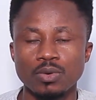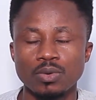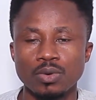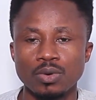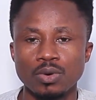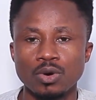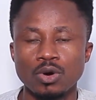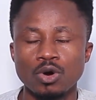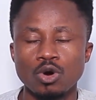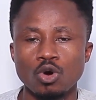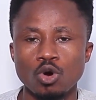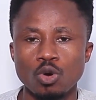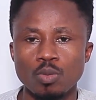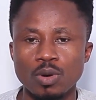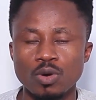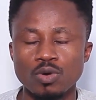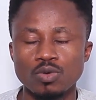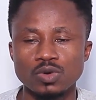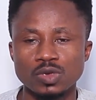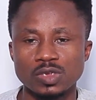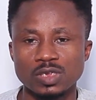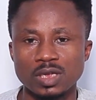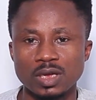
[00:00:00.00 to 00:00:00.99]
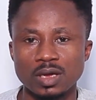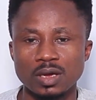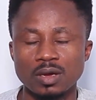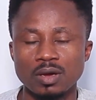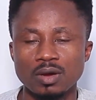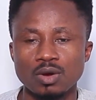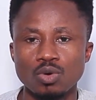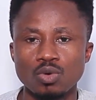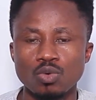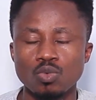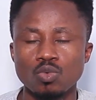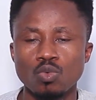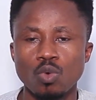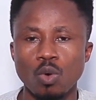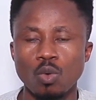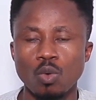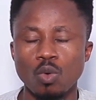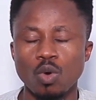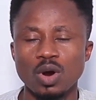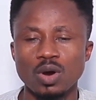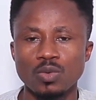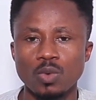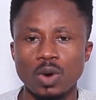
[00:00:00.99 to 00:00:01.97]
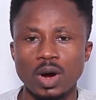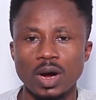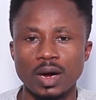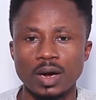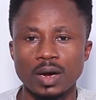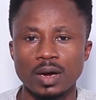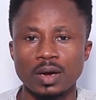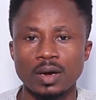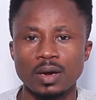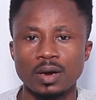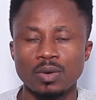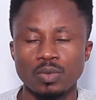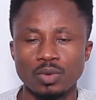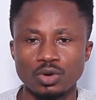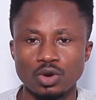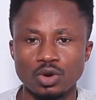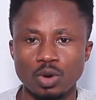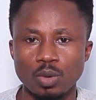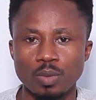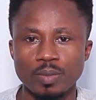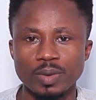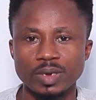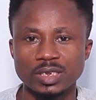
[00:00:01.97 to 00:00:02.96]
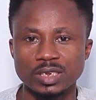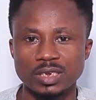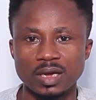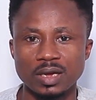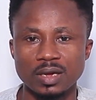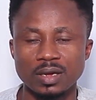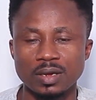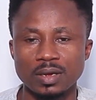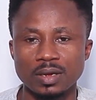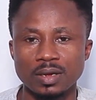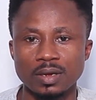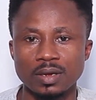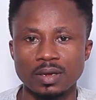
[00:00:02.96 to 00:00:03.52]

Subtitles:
But whom say, who will one more, who know the chair,